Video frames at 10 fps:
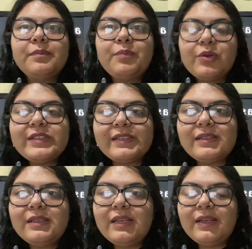process
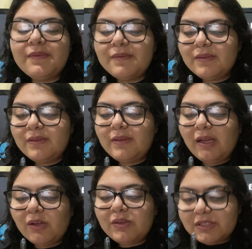it if the
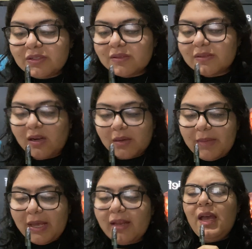conditions are
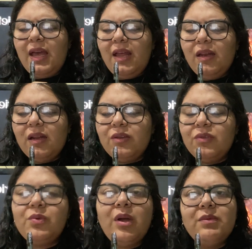met. And
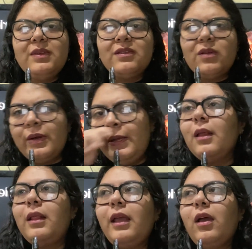throughout the story, like